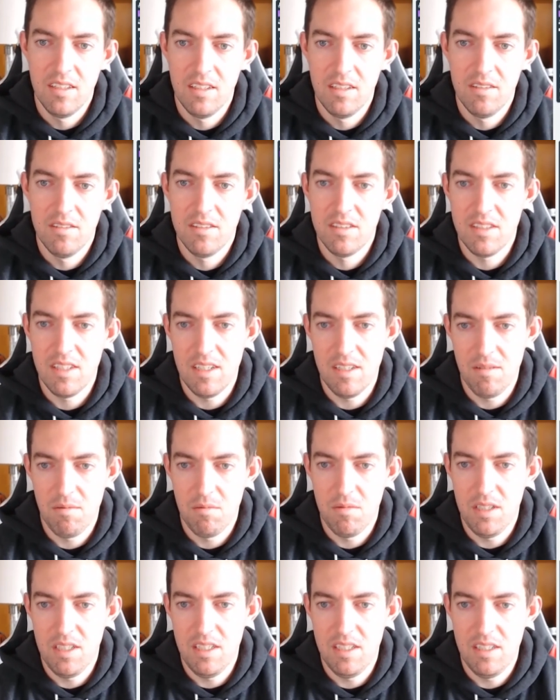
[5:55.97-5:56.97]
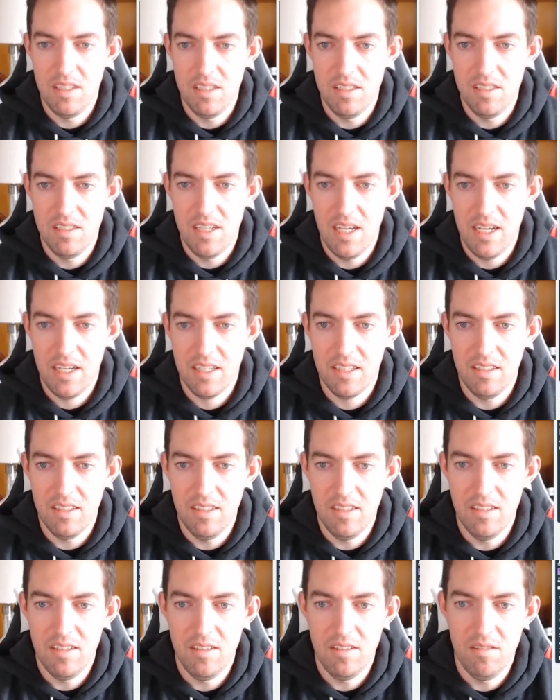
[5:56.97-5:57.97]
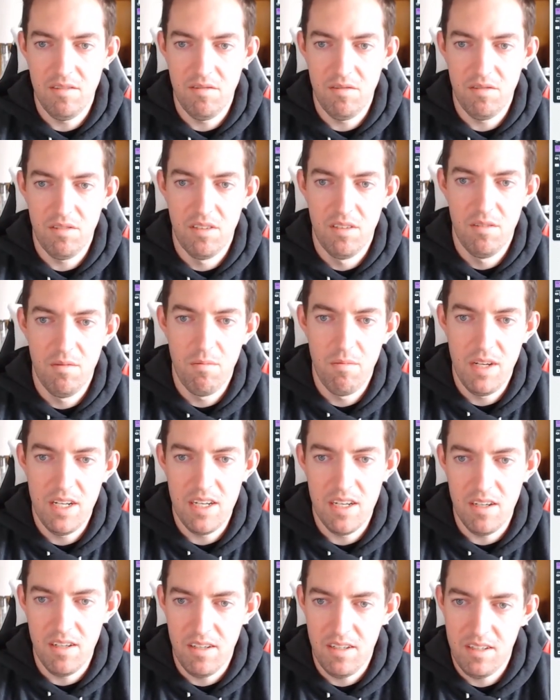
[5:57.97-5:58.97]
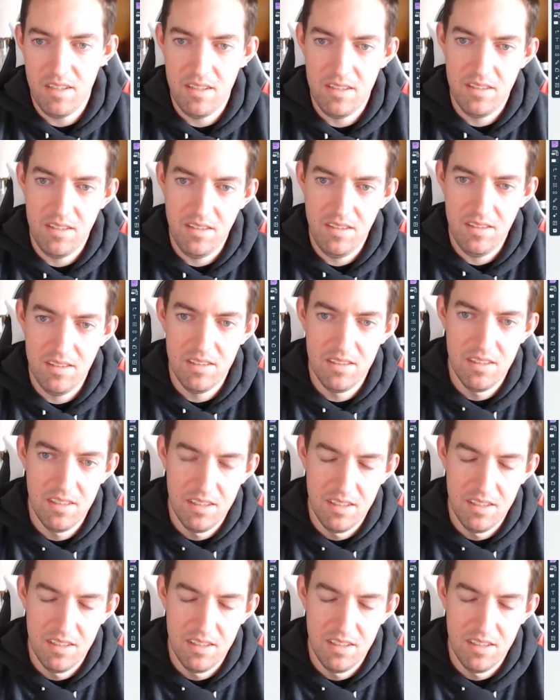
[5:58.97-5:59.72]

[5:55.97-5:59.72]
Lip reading: some Deck of Many Halls.